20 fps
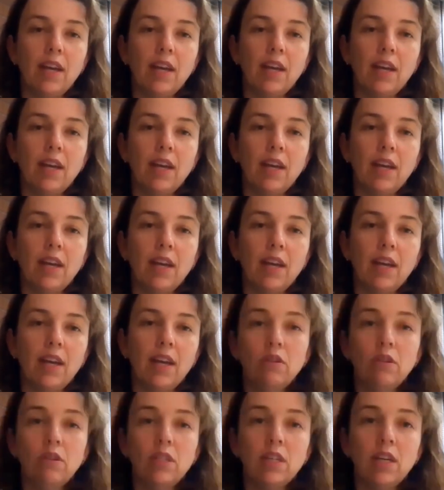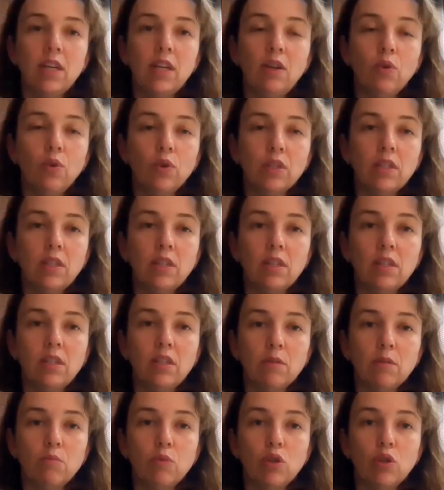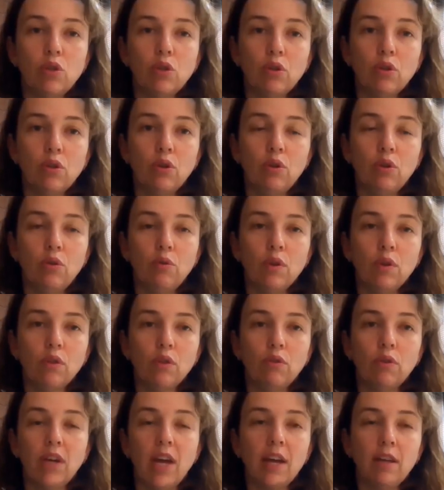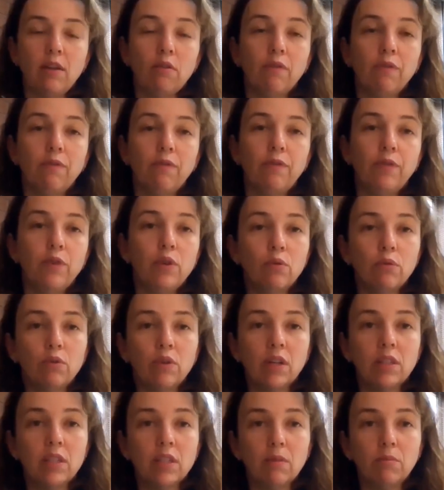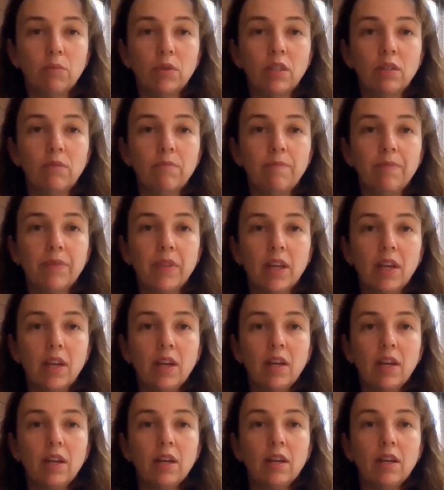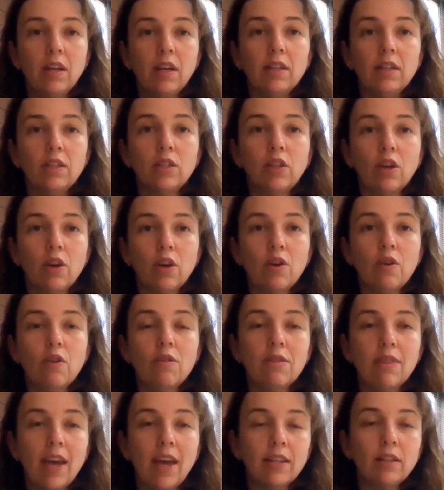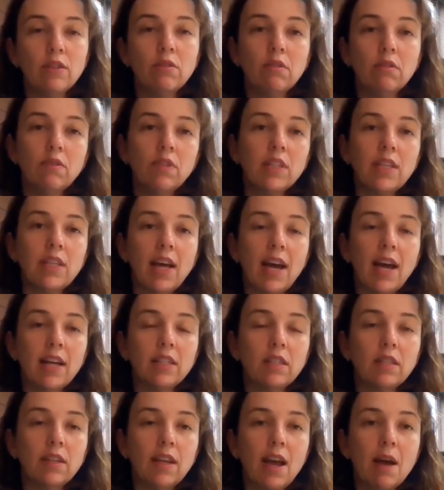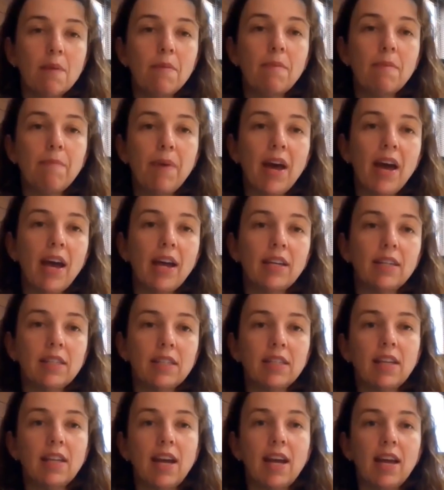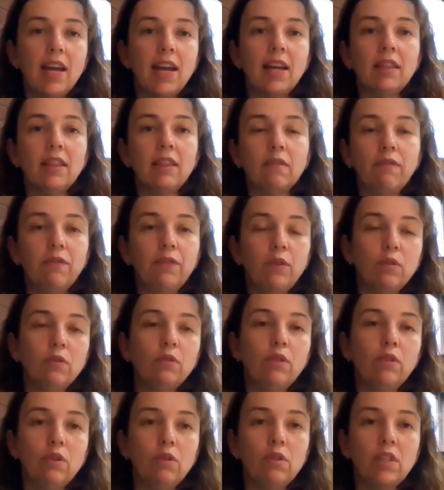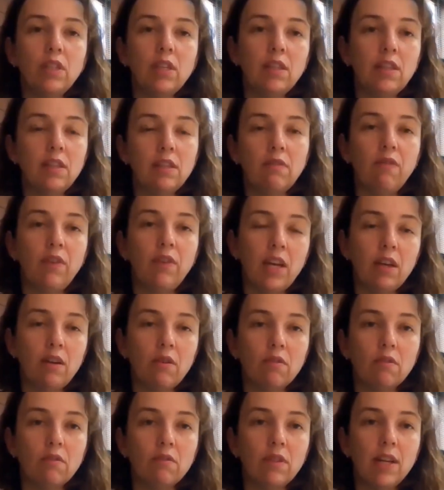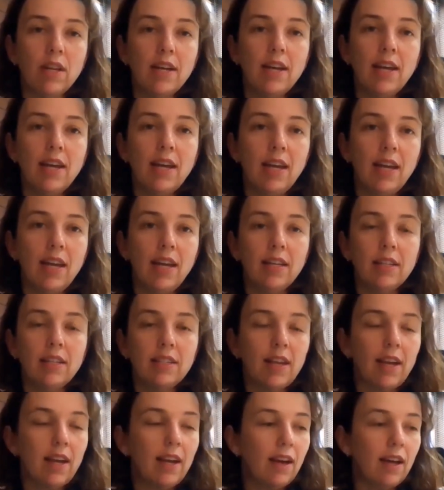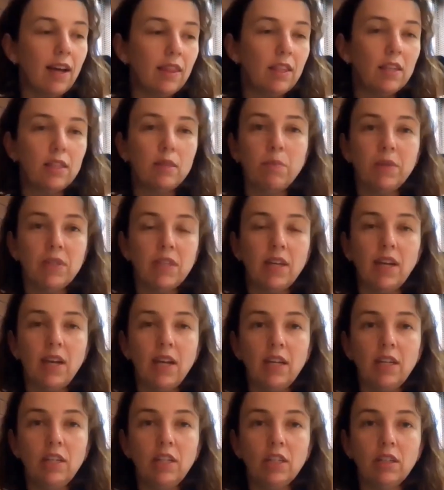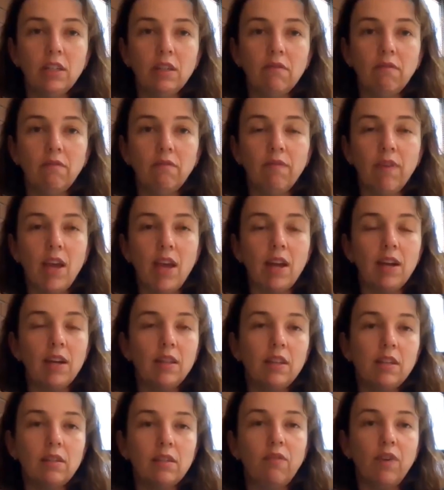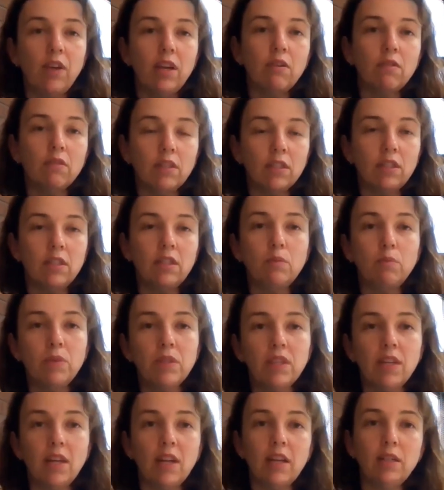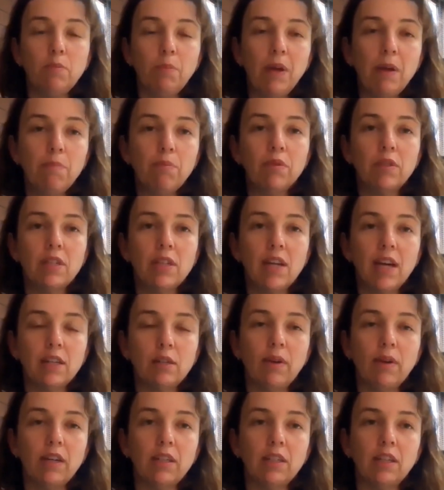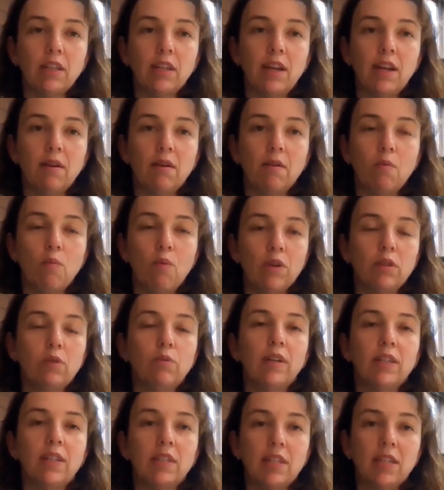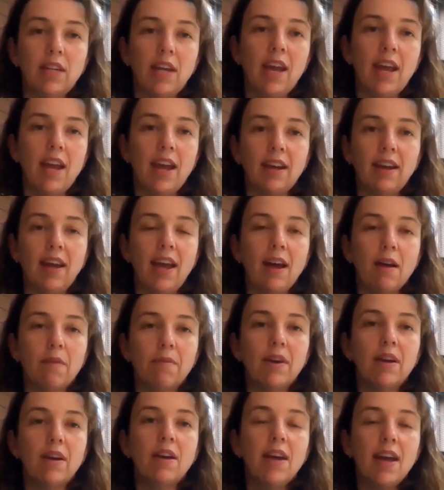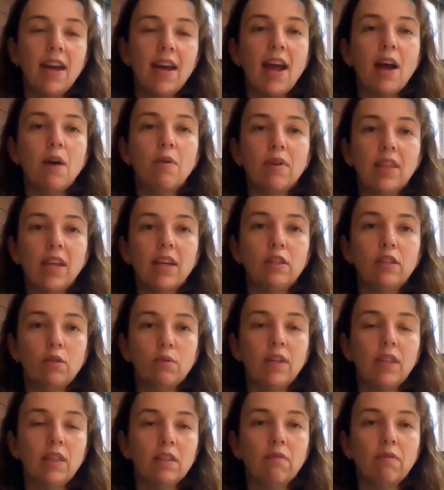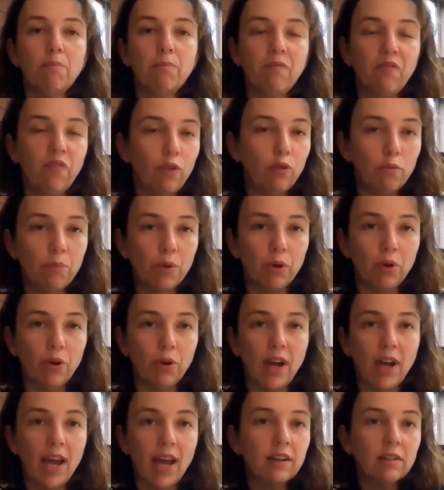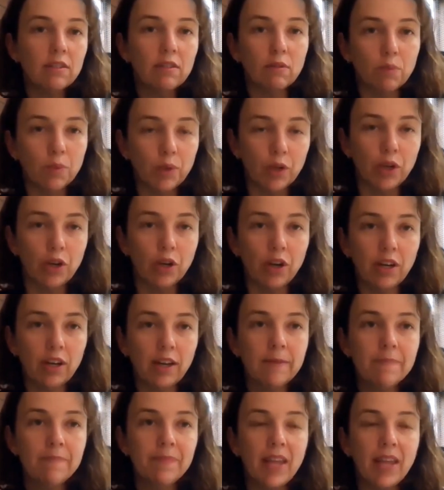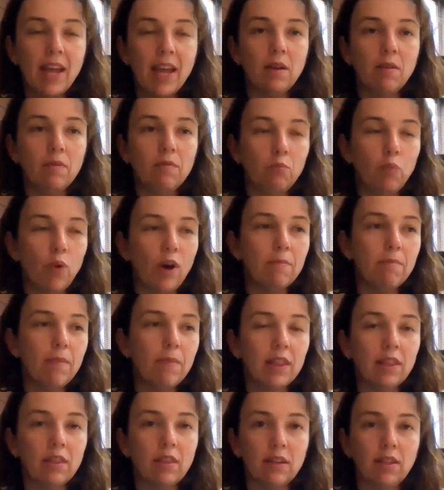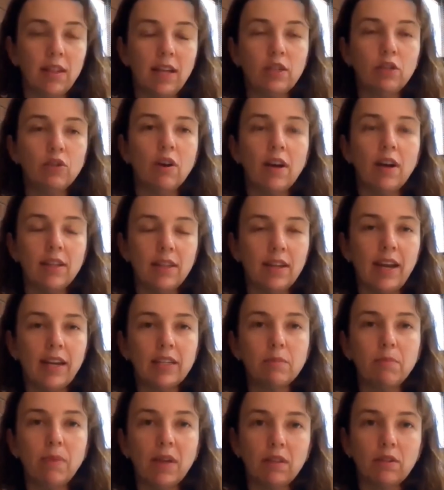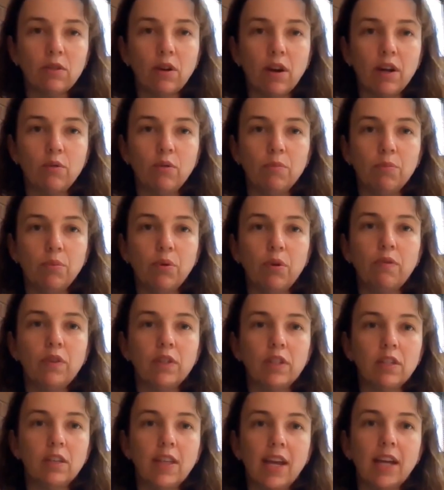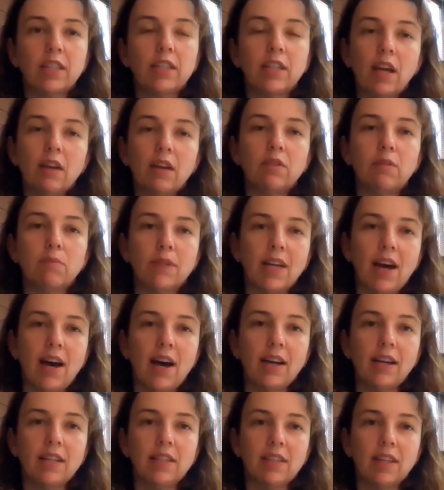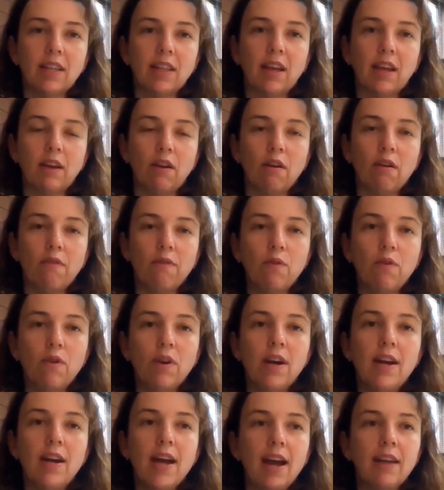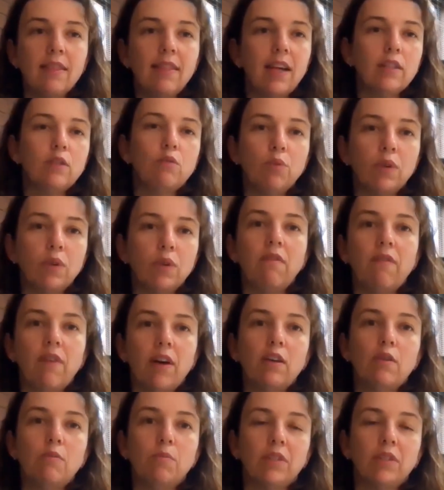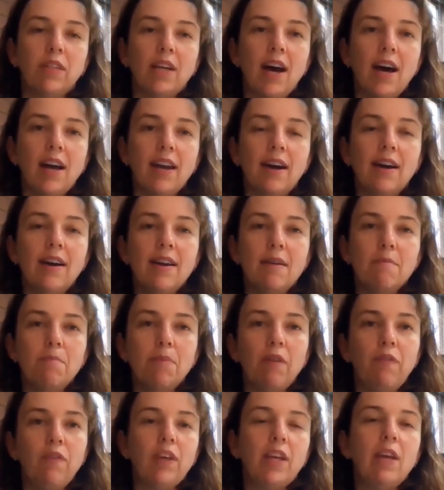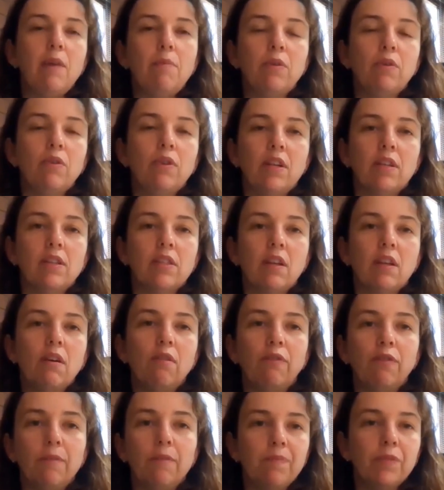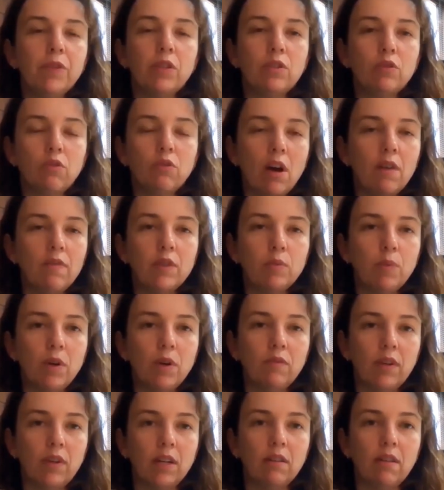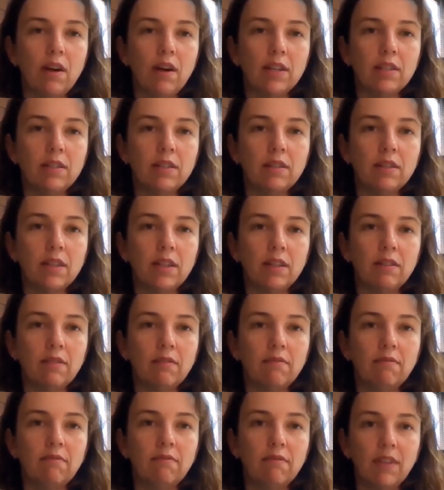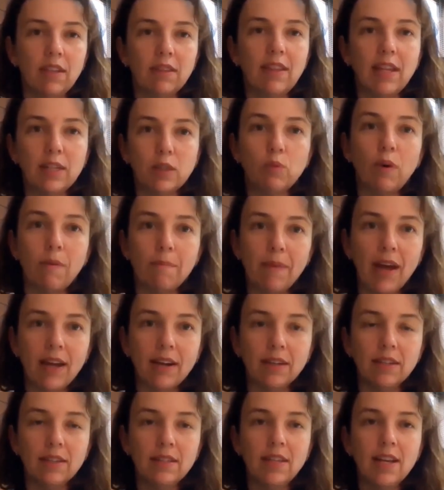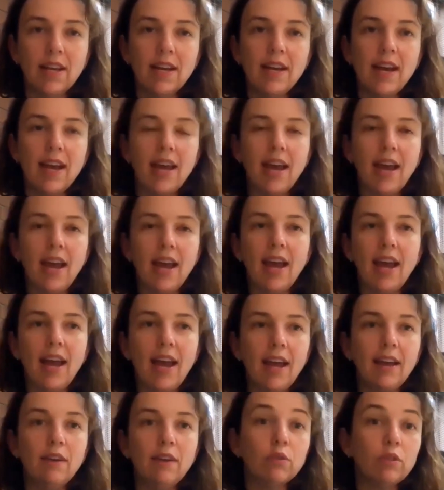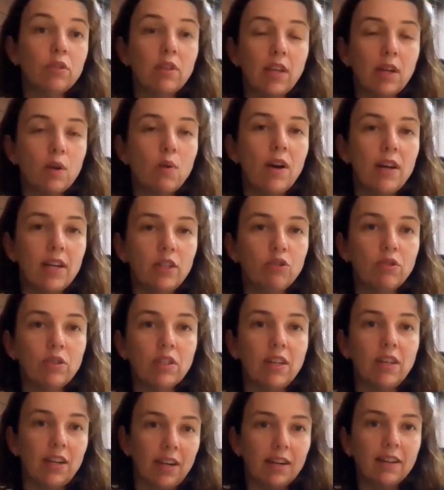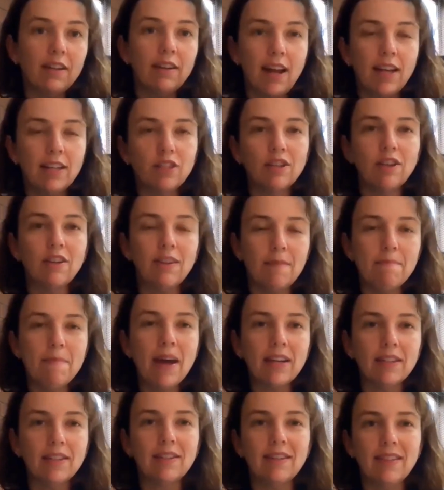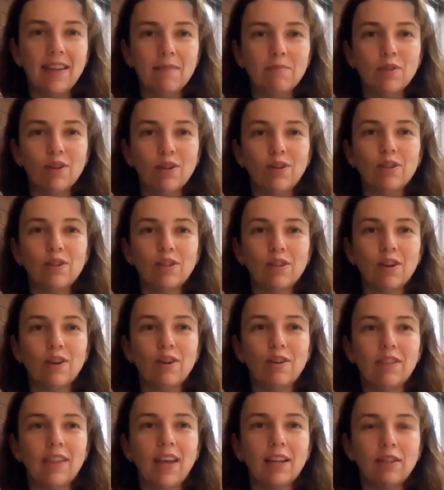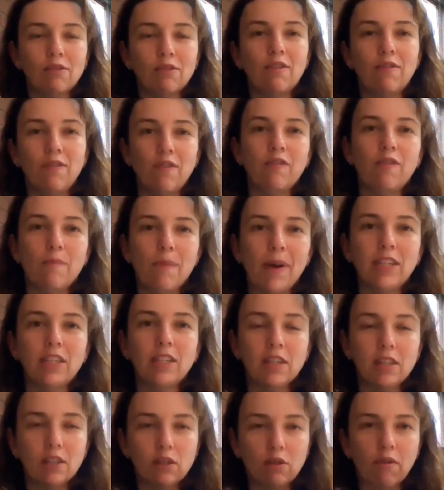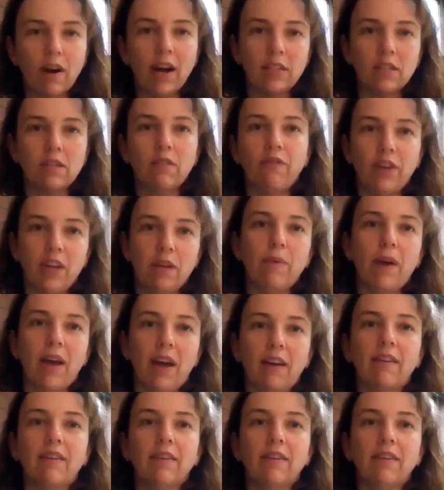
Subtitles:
when you're using your systems to look at your fuel consumption. So that sort of stats coming back and saying the fuel use in this vehicle is this percentage, and in this vehicle it's this percentage, people start to actually want to understand how are they doing this fuel burn, how does it work, and 1 month and they're trying the next month try to improve it. So they actually have some targets that they go for, and that's really valuable data. But if you keep it all to yourself, drivers won't realise that that's what matters. And also they're quite interested in it, and so it matters to them too. So that sort of information is great to feed back.